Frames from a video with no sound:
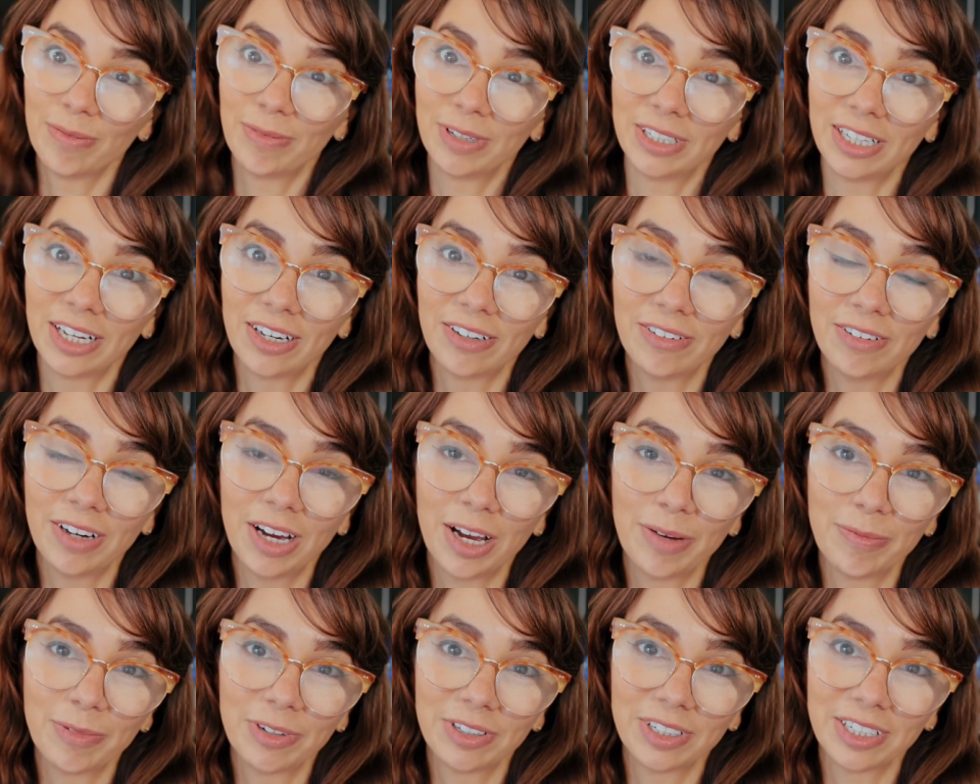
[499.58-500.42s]
But now
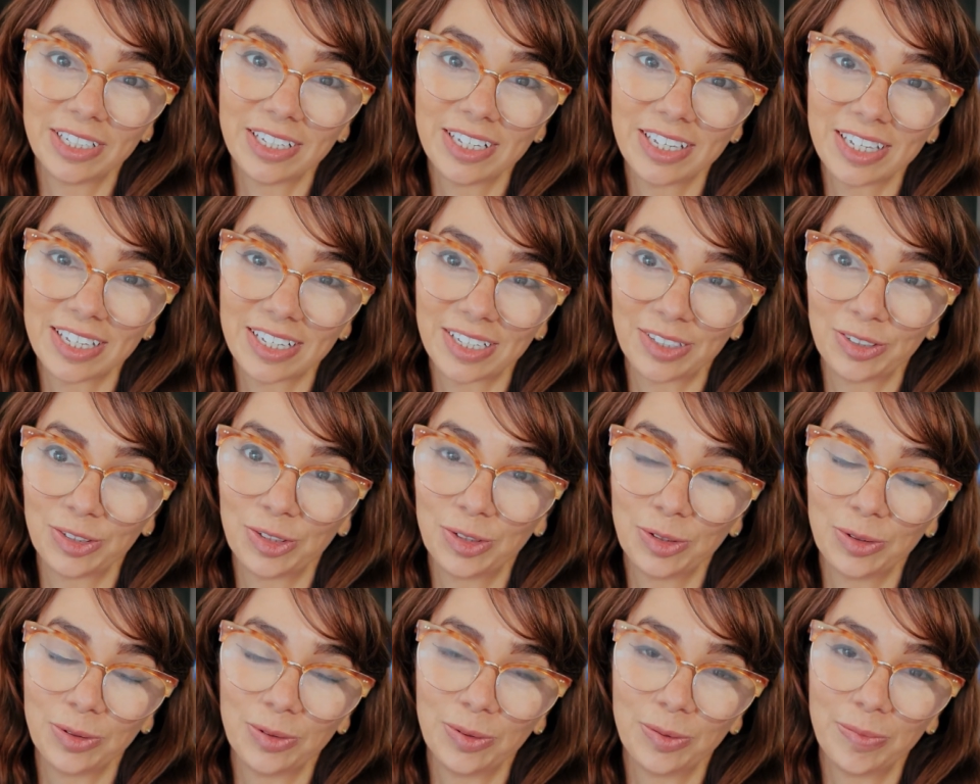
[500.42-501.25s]
I'm gonna
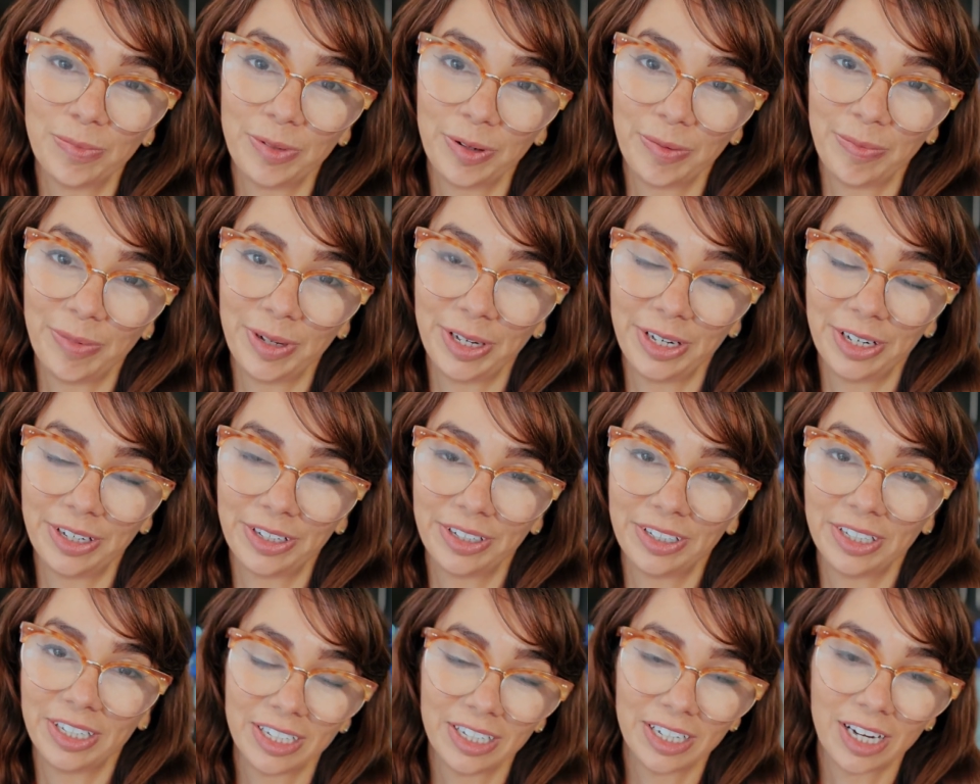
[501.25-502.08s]
start to
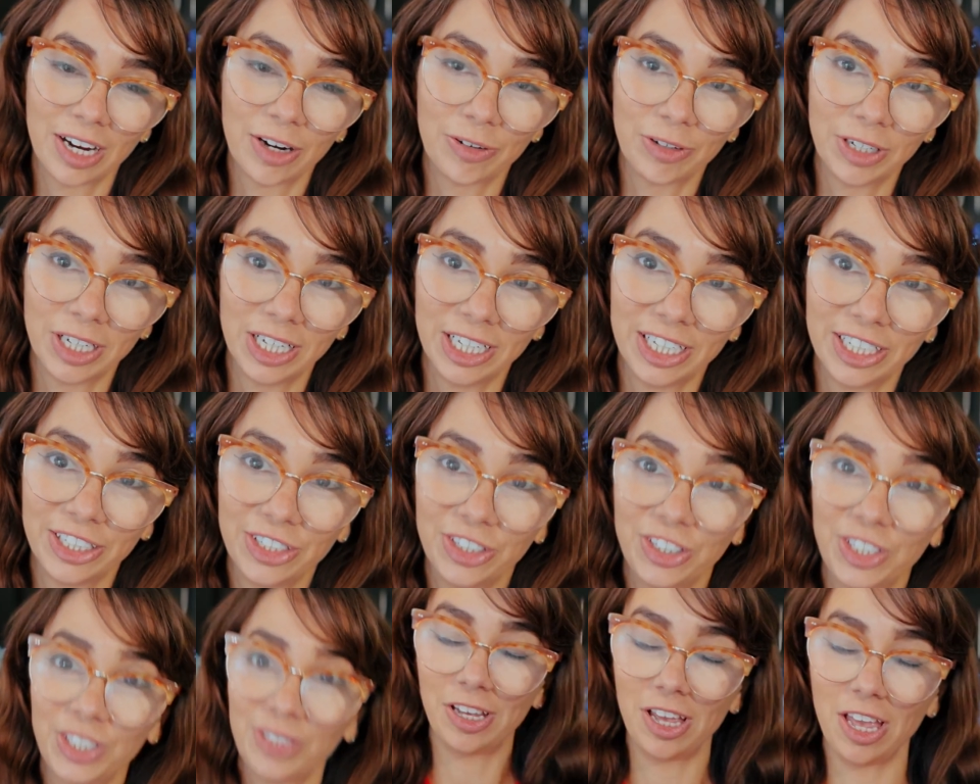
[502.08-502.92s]
prepare our
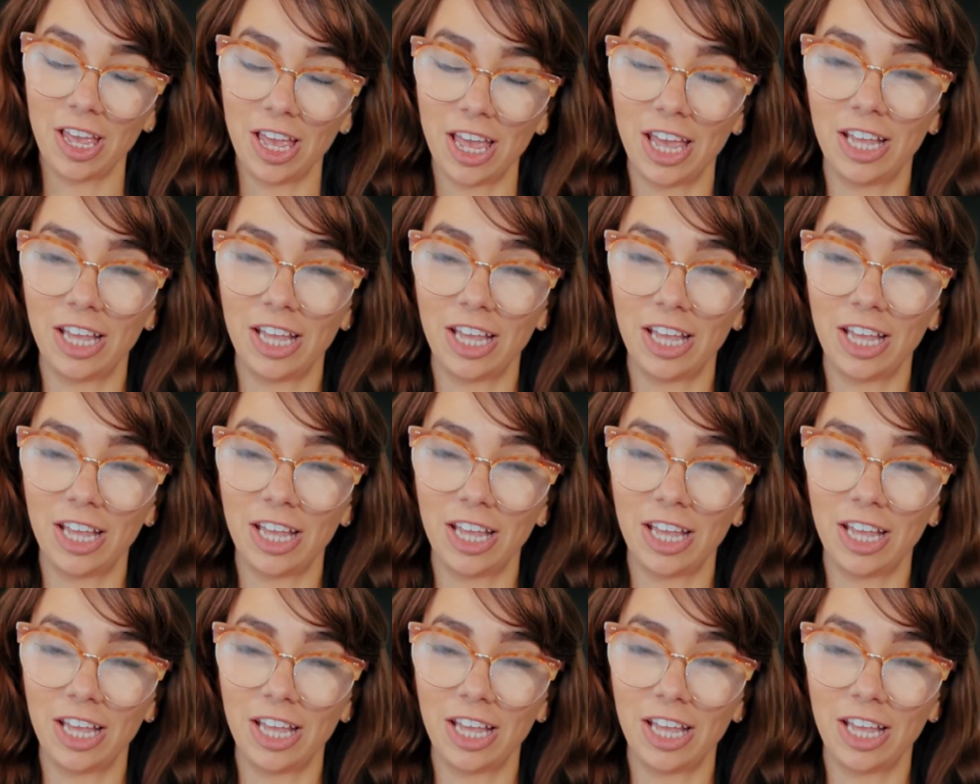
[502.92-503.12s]
lunch.